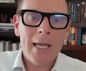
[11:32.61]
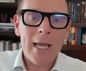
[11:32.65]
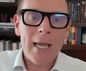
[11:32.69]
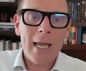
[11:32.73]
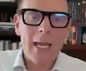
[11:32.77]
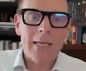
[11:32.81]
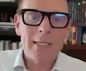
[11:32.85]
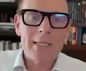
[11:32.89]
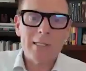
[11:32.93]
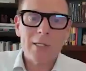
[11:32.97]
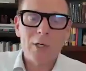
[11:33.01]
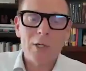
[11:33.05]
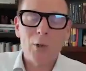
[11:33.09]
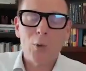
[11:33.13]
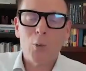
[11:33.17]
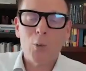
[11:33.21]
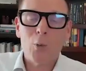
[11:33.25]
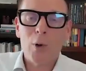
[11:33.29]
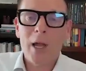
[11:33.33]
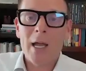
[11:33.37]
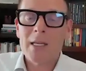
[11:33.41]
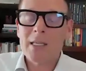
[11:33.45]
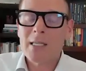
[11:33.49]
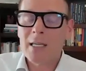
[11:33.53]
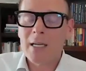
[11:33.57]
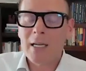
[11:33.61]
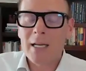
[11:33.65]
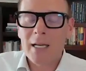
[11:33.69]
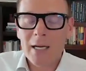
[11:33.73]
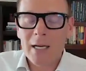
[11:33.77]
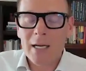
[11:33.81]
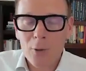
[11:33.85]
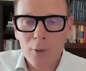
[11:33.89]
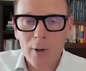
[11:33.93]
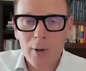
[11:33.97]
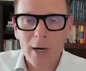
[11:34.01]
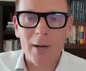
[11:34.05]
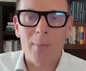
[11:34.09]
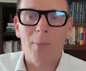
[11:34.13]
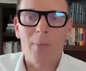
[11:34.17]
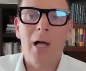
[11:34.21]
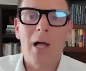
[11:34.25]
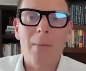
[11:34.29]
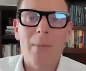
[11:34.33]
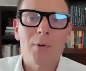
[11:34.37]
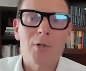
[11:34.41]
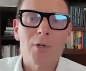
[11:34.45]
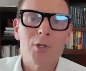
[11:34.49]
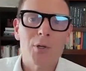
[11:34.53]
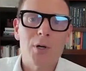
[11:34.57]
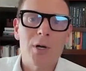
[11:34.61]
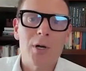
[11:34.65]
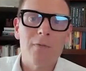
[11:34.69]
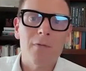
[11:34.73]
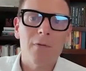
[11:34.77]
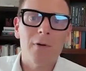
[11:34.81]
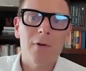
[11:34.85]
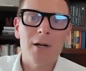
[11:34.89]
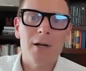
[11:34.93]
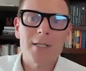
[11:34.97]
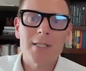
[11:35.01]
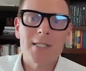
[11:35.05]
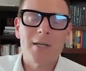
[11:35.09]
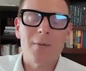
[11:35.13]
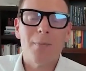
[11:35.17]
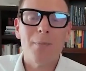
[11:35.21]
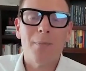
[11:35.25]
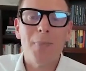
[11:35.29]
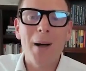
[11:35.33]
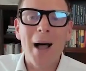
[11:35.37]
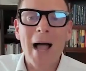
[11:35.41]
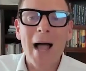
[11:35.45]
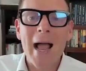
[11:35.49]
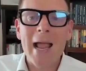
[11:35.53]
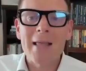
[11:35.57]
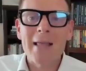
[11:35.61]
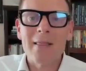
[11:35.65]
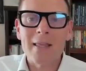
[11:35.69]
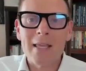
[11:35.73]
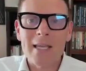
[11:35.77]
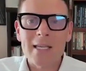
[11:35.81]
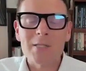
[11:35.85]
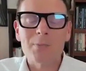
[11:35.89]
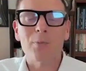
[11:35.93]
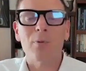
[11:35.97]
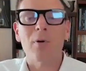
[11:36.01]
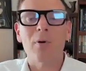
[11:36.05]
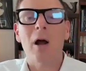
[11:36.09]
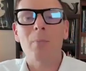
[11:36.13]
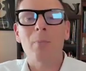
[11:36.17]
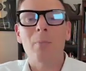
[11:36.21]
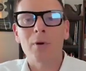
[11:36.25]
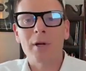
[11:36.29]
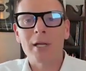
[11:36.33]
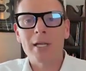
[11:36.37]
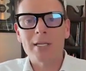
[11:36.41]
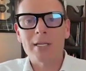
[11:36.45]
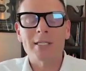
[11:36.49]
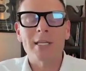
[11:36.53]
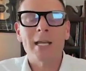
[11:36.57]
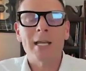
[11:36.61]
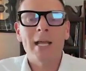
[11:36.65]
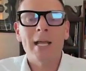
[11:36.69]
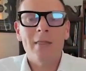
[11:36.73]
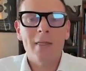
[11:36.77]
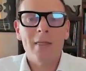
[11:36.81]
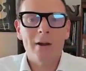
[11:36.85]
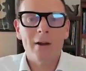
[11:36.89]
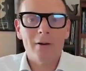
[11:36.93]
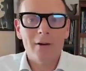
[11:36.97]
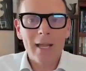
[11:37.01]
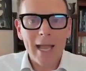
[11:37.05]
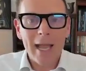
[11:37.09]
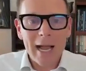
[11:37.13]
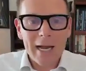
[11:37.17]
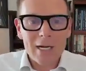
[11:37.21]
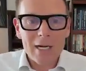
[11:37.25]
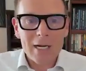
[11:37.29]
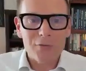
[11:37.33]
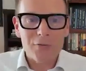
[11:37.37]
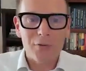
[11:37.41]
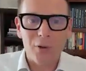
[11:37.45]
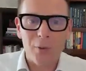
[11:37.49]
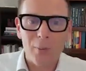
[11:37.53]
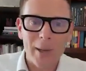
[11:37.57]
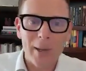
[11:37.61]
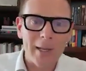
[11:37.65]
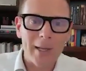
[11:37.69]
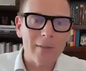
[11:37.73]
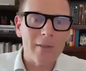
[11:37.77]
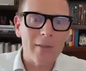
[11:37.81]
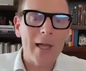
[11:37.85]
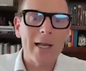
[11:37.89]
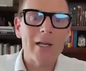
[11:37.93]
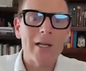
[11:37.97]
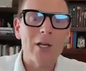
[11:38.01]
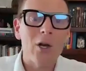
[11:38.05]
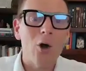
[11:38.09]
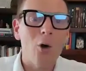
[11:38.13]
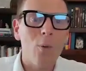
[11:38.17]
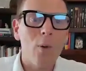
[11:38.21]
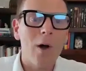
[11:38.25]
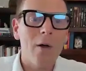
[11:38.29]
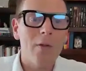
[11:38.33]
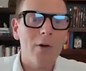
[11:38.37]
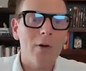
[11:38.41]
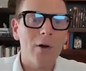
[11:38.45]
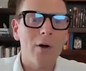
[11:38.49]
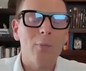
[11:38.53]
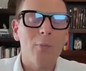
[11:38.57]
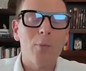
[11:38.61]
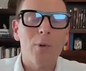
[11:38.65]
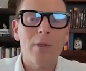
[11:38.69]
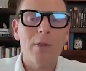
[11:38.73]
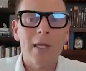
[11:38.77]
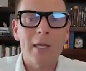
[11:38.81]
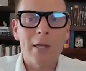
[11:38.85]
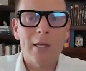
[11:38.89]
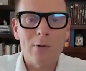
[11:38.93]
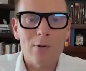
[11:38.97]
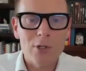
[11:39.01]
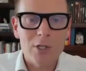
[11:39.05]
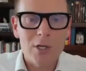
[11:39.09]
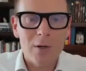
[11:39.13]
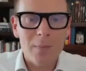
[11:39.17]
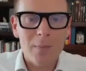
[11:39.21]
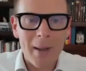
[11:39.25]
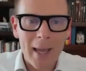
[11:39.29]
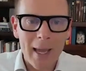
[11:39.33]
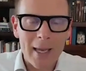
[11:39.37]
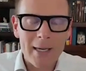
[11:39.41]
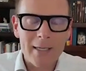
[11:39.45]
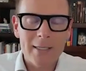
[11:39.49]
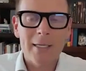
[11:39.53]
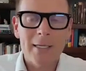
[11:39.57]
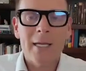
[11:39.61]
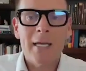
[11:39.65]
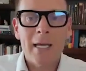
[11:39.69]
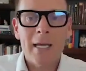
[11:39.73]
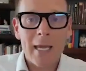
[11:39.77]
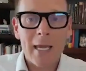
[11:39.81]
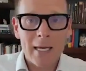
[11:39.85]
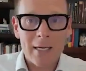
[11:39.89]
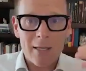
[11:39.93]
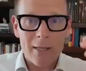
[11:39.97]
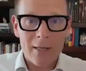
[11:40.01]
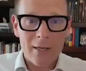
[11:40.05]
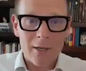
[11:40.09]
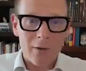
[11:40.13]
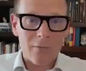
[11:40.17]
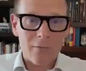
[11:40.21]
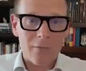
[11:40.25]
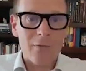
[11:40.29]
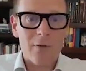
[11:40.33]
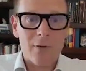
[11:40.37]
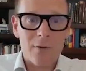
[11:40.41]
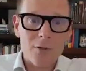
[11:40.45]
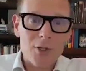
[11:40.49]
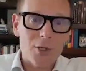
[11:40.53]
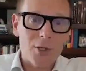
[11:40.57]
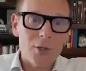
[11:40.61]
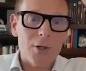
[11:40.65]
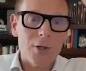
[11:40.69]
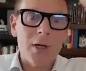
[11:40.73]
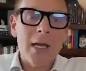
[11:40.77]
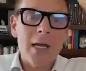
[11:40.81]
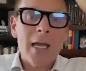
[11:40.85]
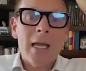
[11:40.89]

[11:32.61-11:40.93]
And so it's an incredible opportunity for us to buy these properties that are cash flowing like no other, with huge demand into the near future.